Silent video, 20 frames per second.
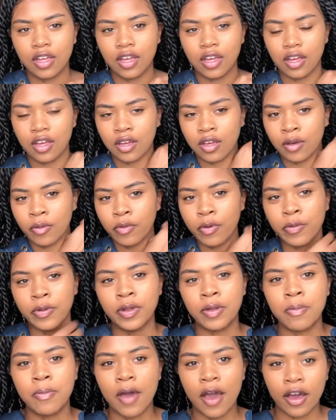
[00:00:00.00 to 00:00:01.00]
women
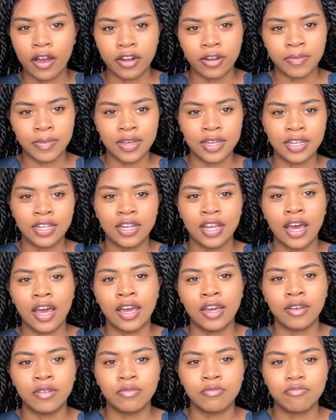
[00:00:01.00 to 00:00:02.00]
empowerment. And
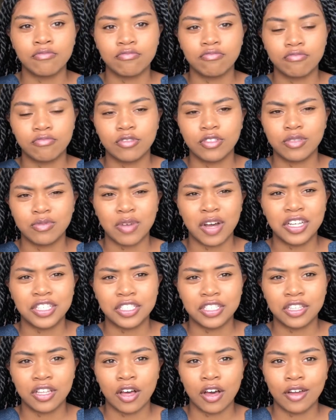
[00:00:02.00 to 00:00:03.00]
I was
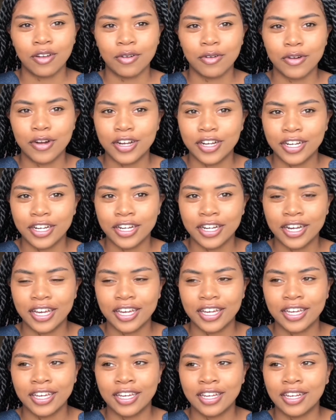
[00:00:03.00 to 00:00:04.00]
watching Law and Order,
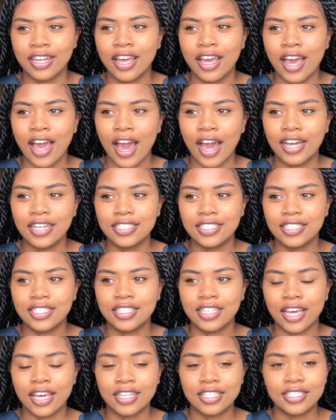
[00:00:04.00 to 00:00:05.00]
and I see
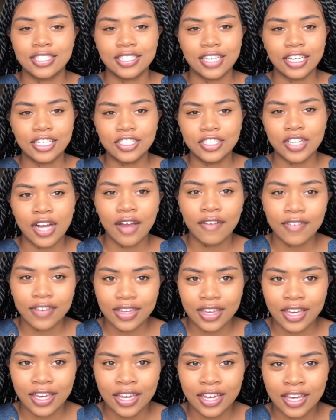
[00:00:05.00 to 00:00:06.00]
like sex
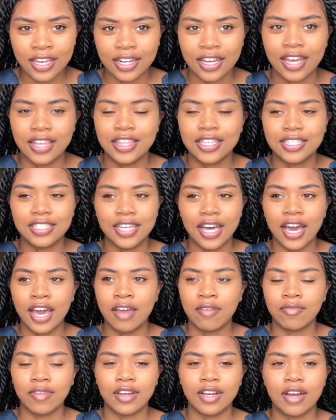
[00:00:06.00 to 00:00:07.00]
trafficking. And at the
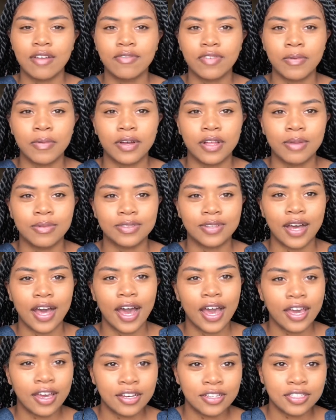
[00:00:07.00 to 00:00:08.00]
time, like, I'm from Columbus,
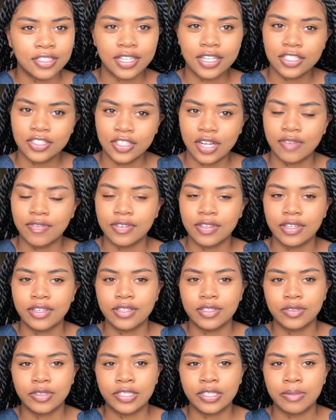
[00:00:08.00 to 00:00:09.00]
Ohio, sex trafficking
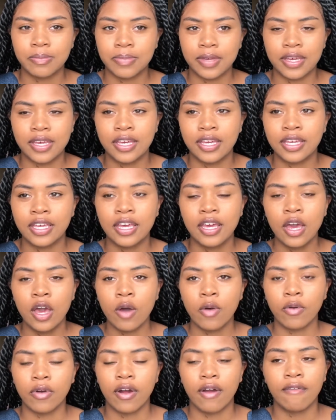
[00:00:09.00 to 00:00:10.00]
is really big
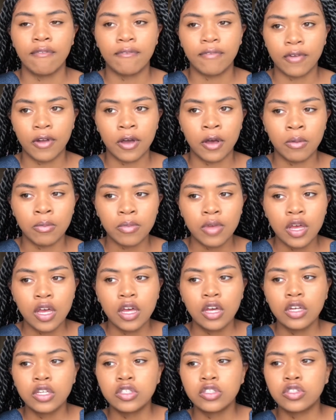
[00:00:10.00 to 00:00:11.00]
where I'm from.
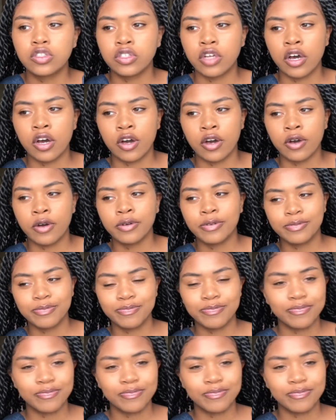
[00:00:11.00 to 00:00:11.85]
So